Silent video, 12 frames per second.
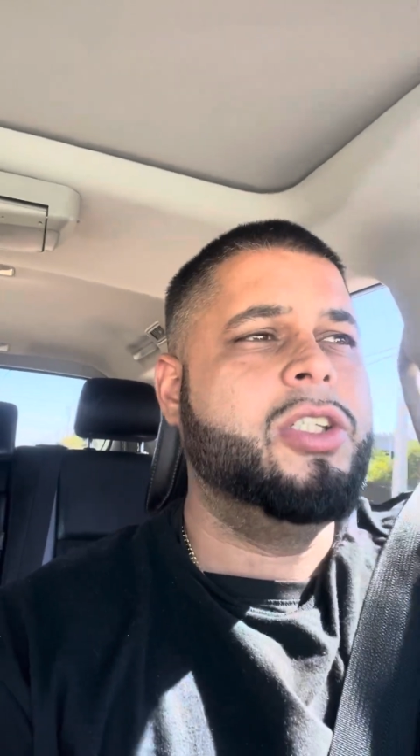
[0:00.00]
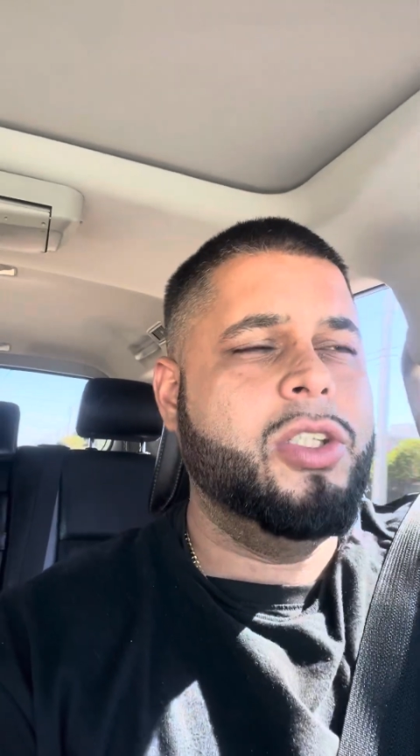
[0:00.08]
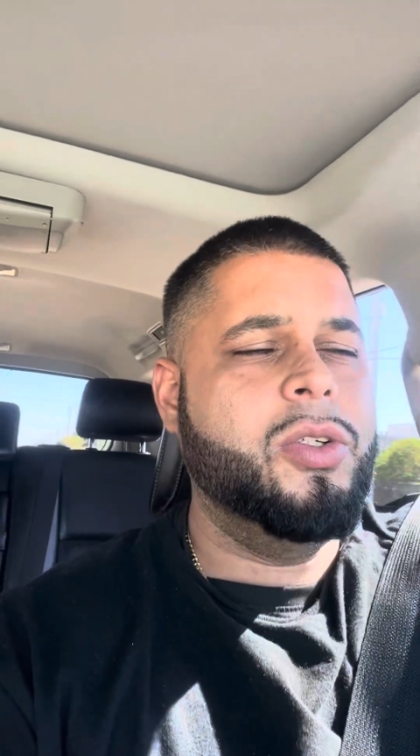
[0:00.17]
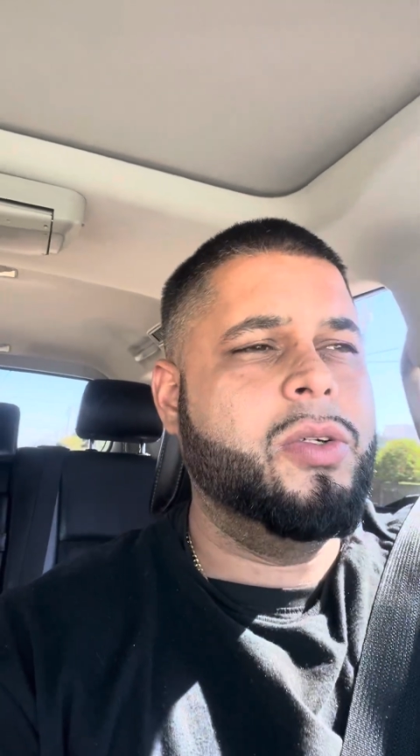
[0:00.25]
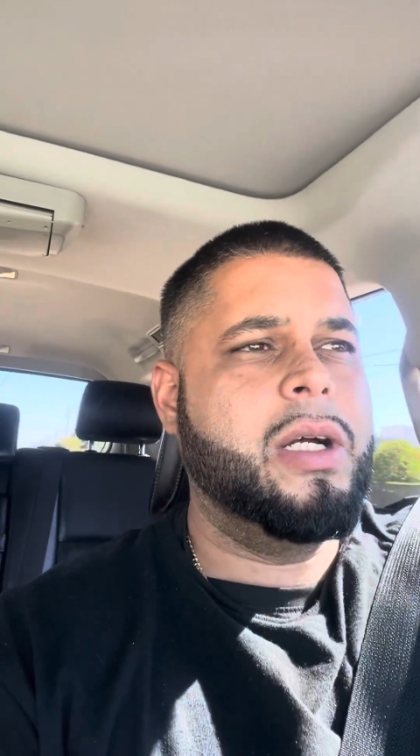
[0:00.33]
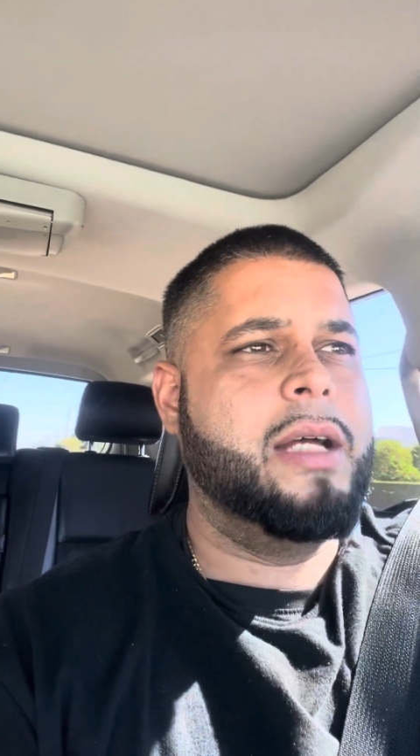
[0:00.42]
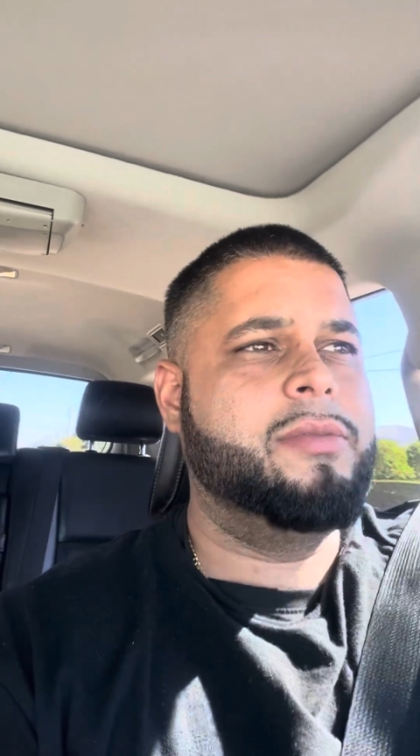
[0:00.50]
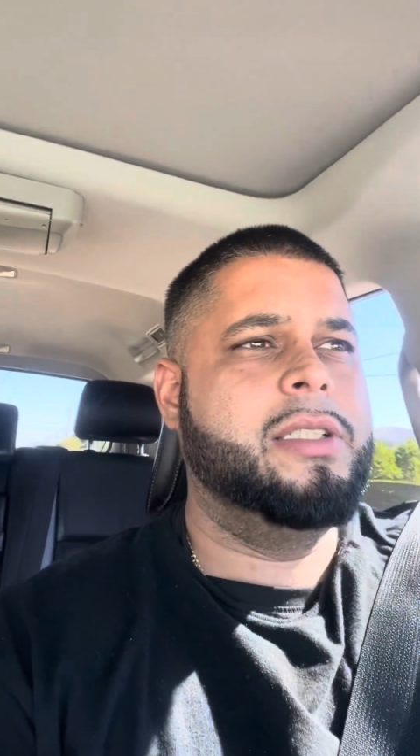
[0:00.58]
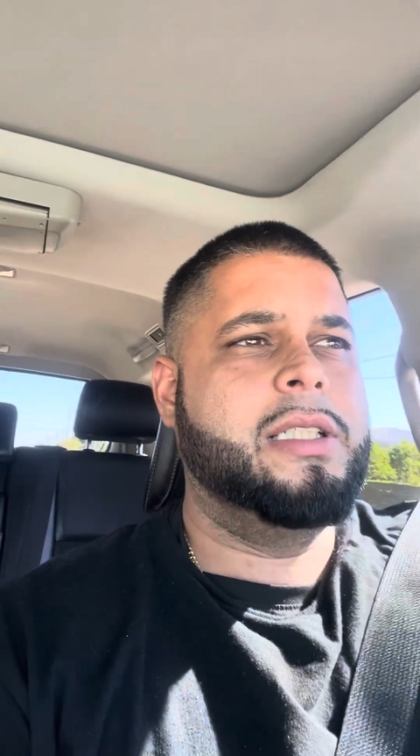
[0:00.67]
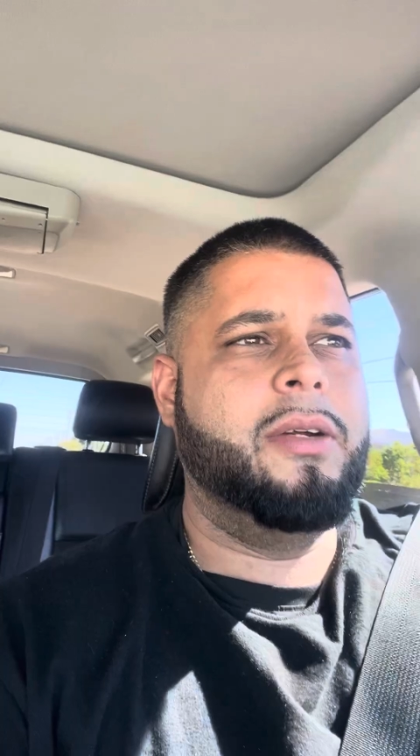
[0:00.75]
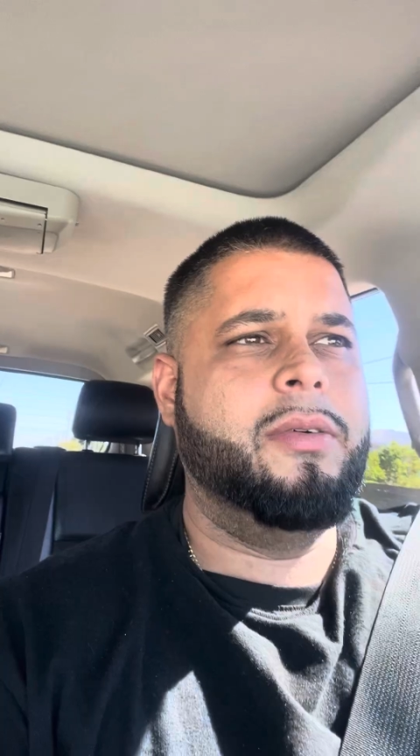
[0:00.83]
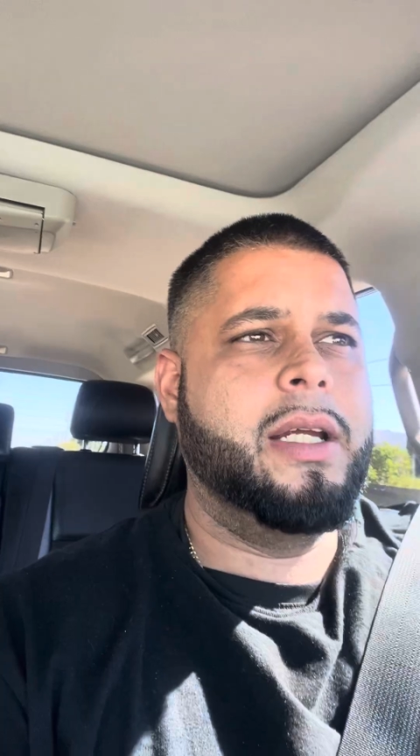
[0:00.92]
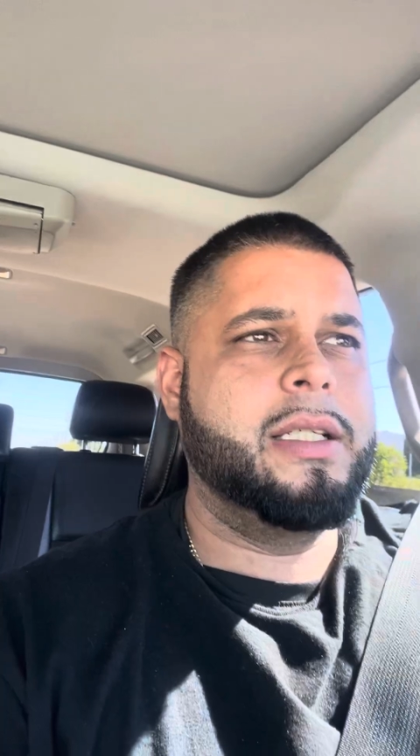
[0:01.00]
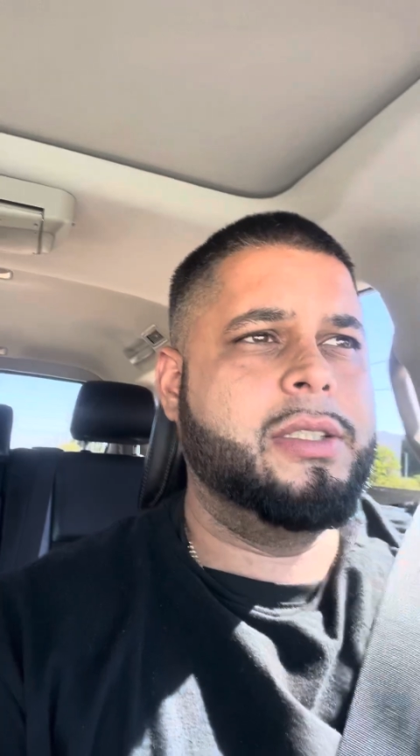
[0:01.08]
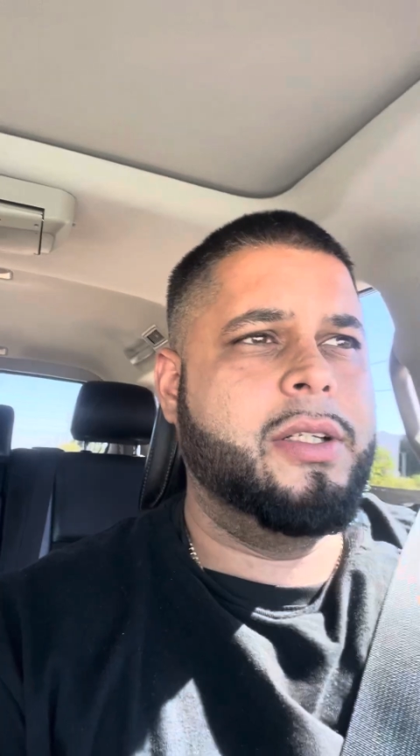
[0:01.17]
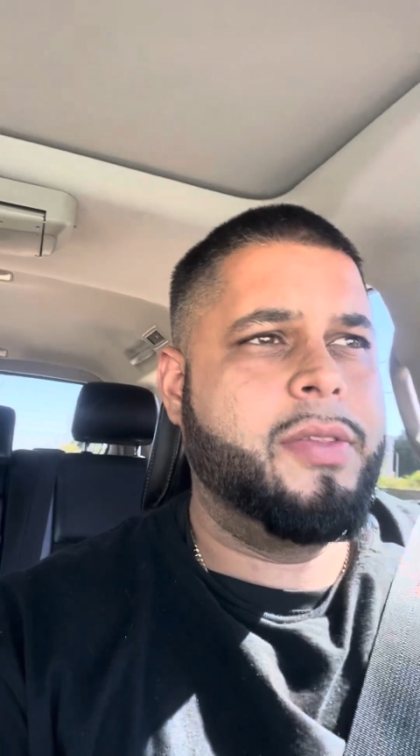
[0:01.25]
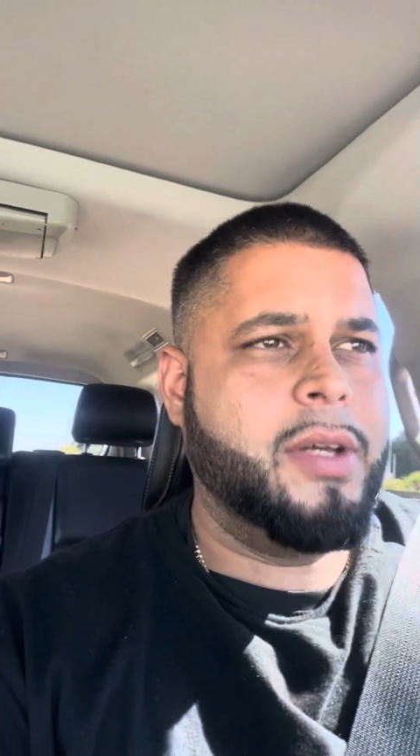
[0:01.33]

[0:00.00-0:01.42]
You have to direct your